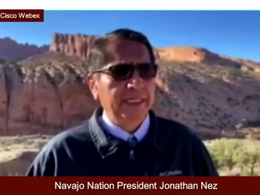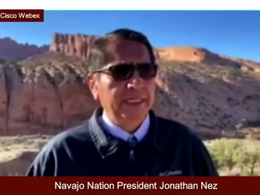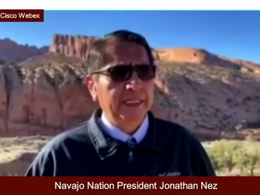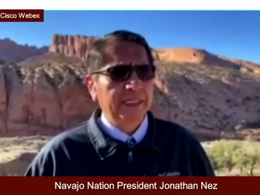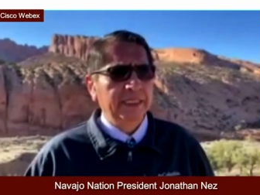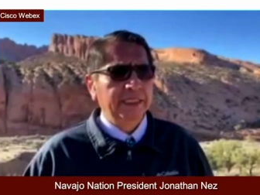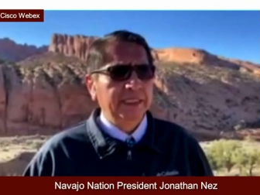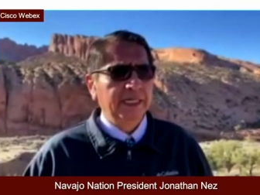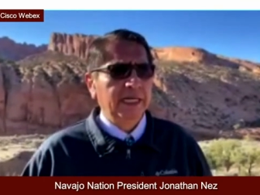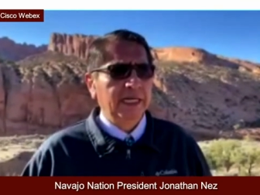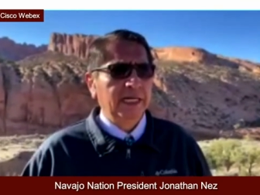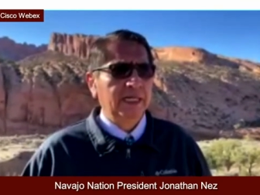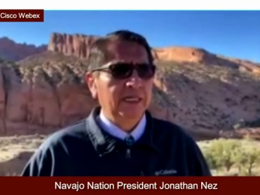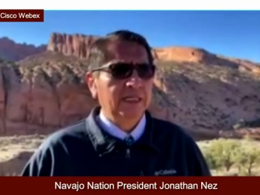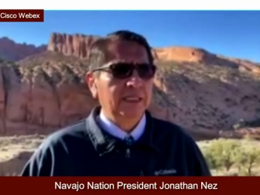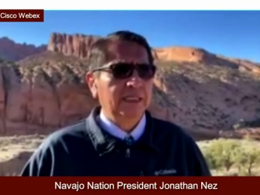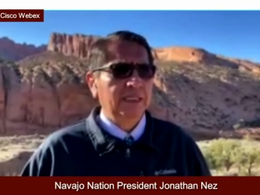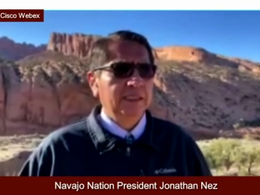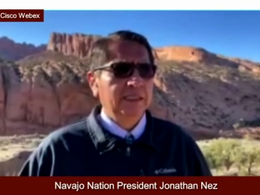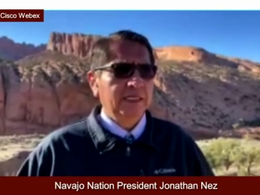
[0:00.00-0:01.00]

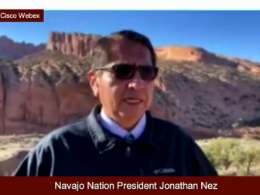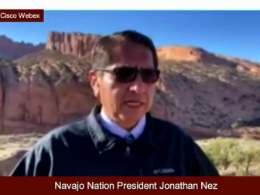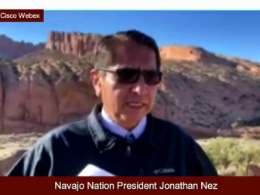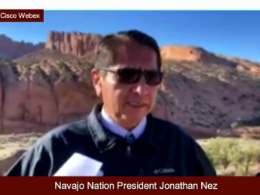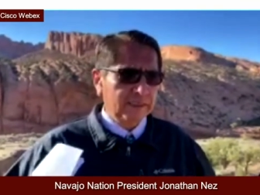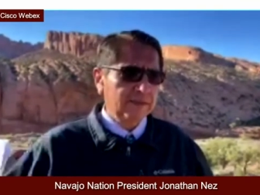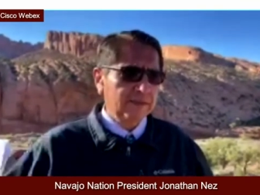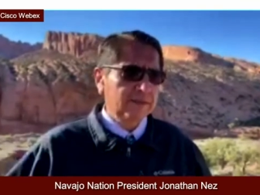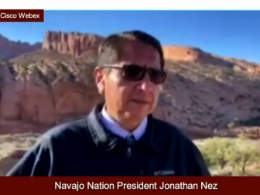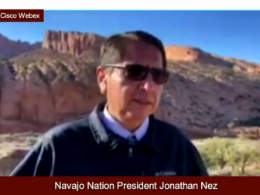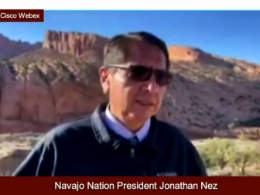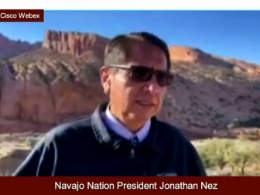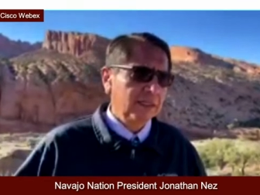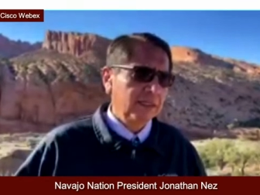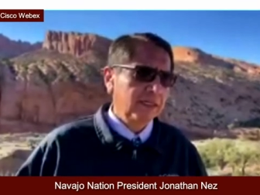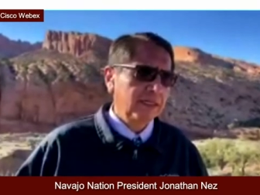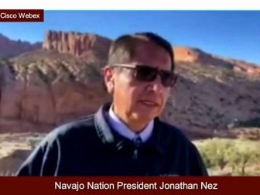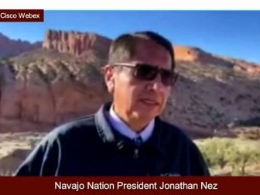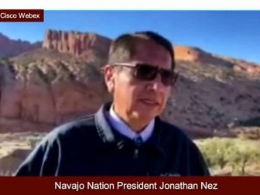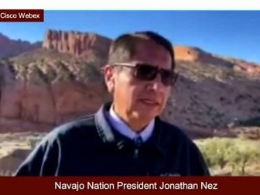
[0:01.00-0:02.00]
ya cut
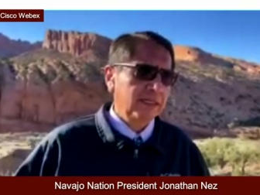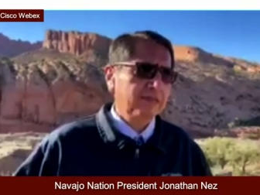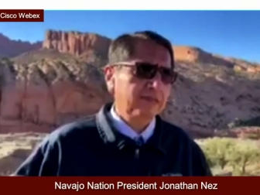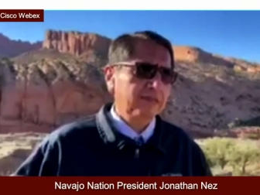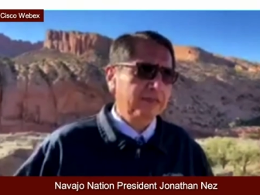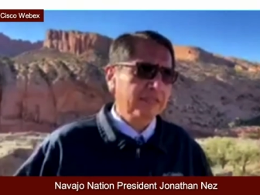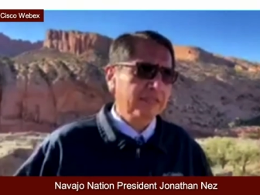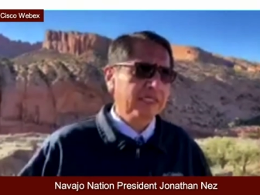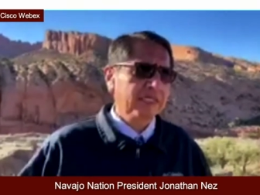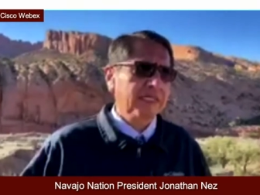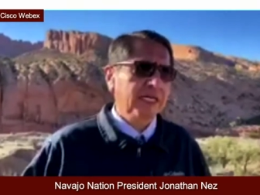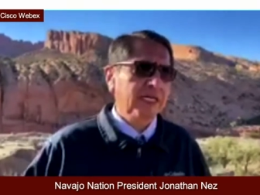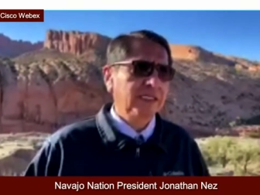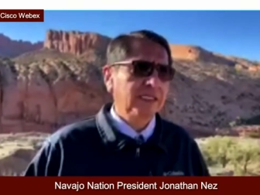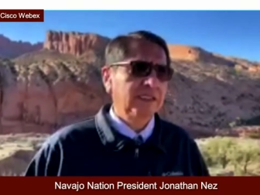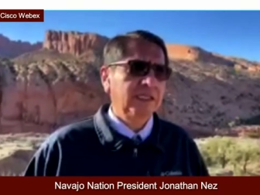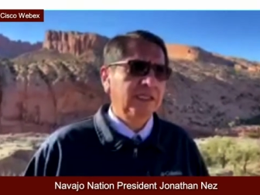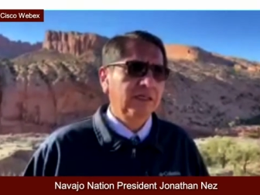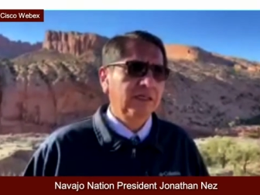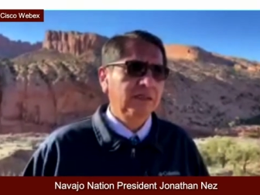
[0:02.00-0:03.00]
in a
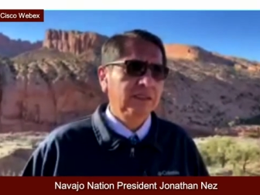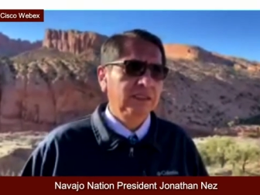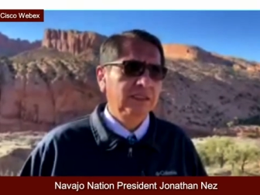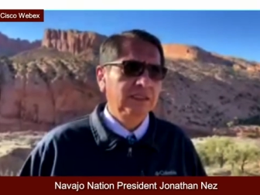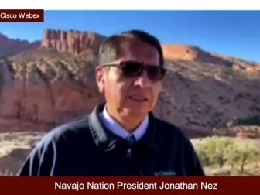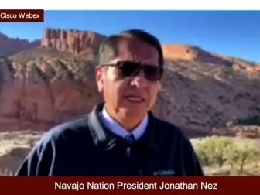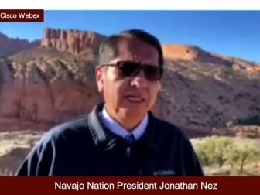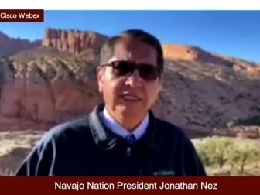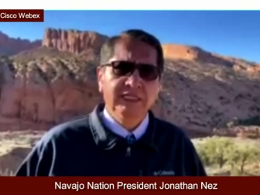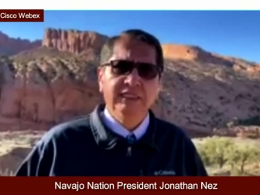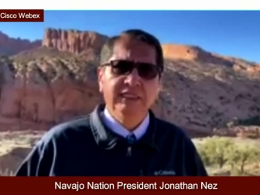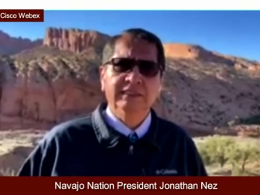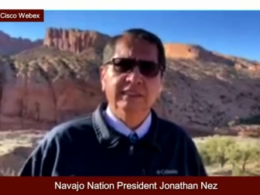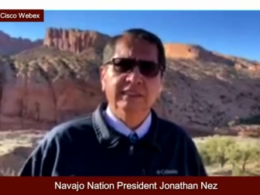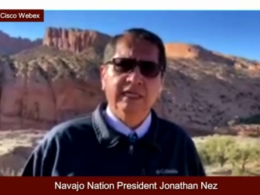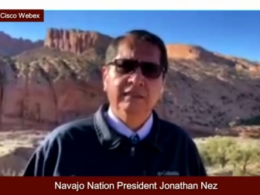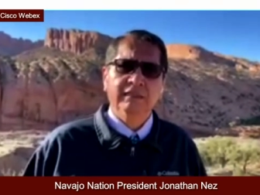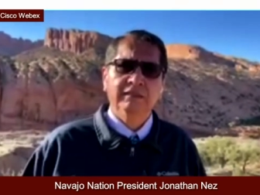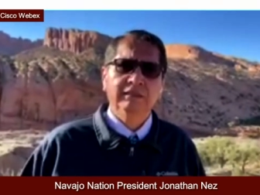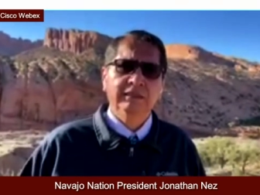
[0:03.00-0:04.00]
yanta in the heat
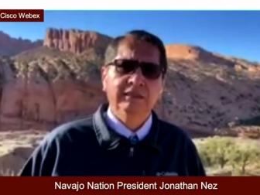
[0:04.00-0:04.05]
